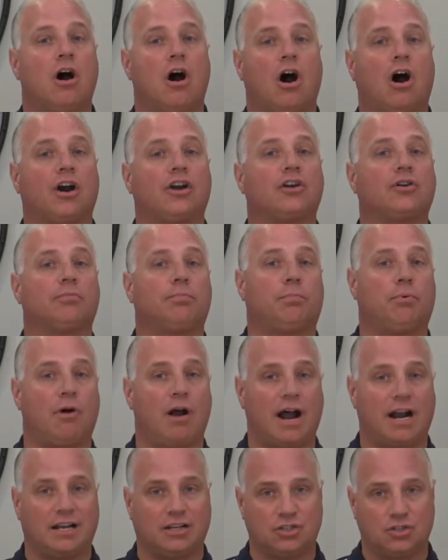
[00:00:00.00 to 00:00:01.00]
Are your
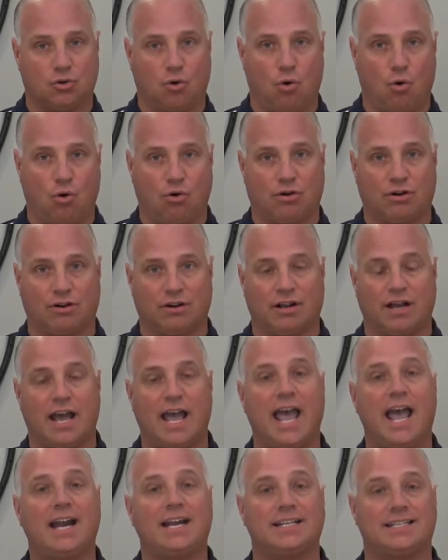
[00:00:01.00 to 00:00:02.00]
products ordered
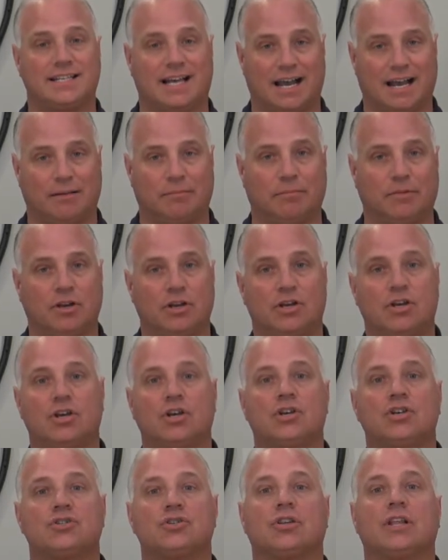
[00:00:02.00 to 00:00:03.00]
ahead of time
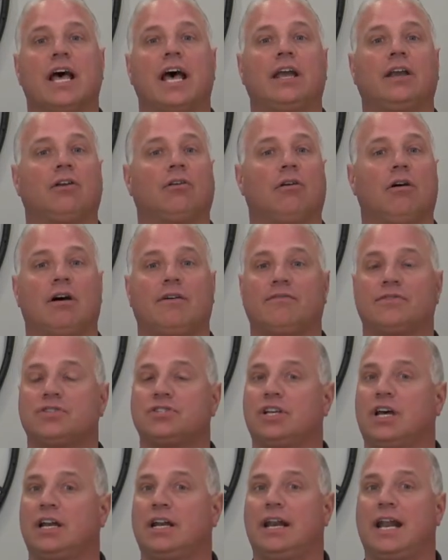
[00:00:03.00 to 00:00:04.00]
so that you're all of a
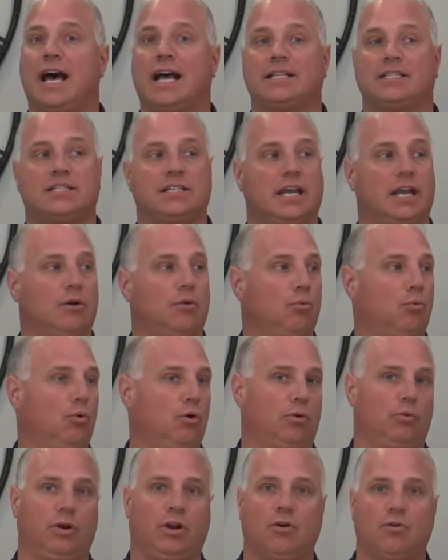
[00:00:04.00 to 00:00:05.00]
sudden not saying, where are
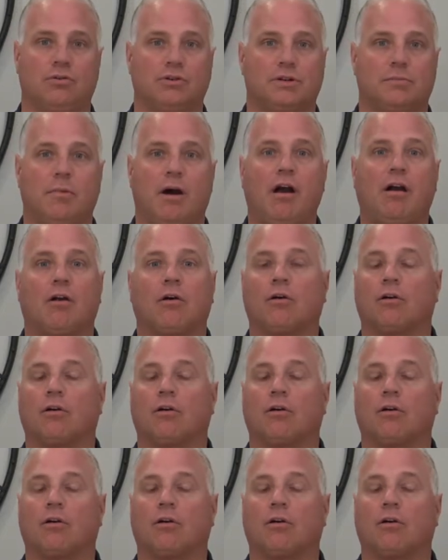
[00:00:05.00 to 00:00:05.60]
we going tomorrow?